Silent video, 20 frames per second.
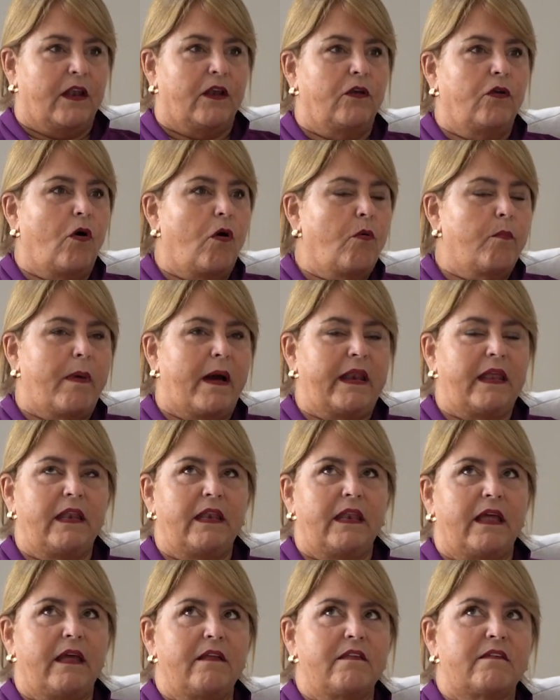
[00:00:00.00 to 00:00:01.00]
Nobody
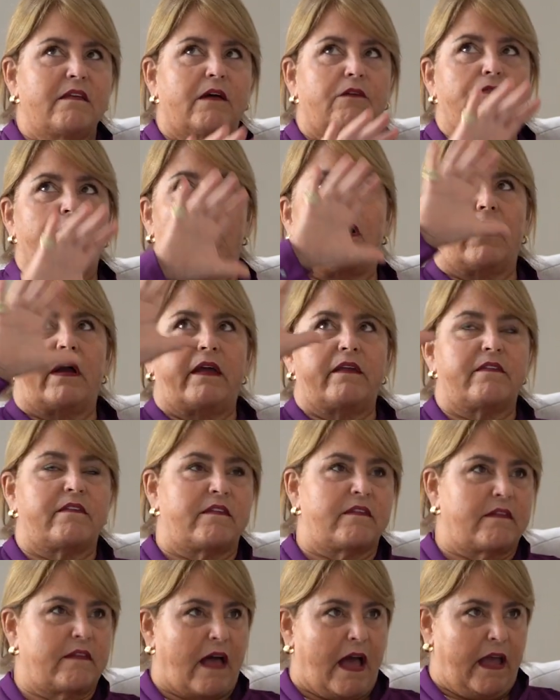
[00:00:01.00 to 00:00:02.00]
needs a rocket
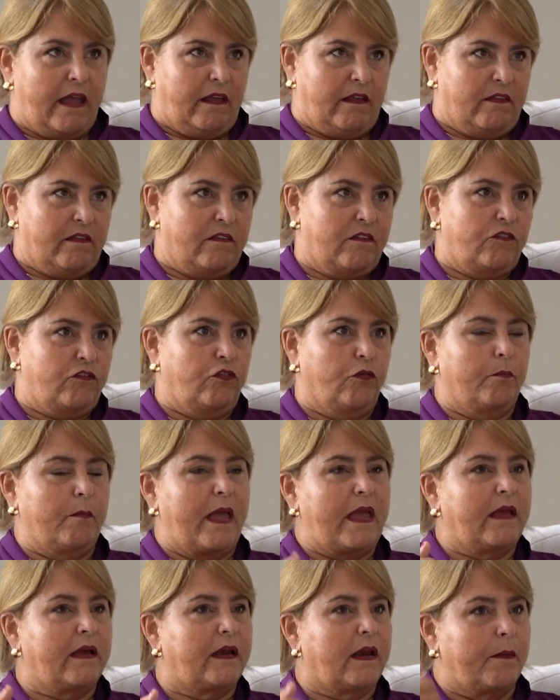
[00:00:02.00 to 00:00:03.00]
science to
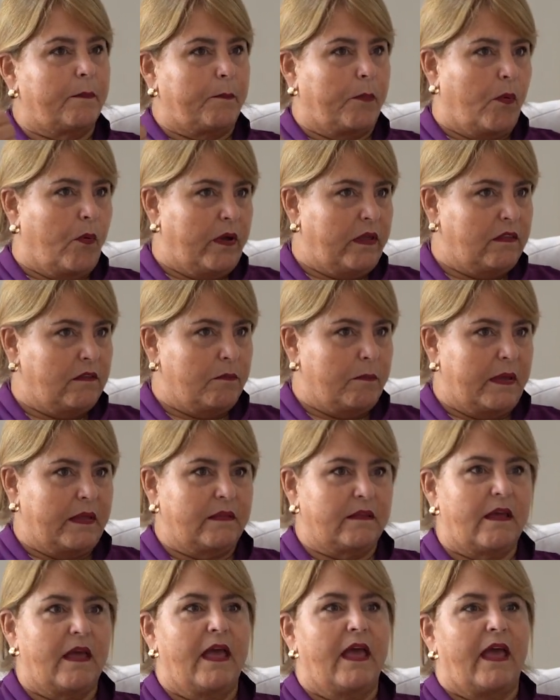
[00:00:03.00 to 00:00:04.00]
make an
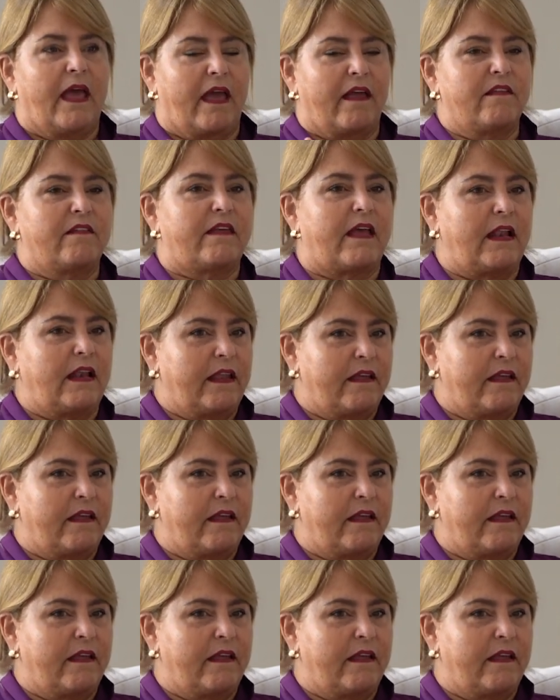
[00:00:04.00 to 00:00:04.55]
appointment and say,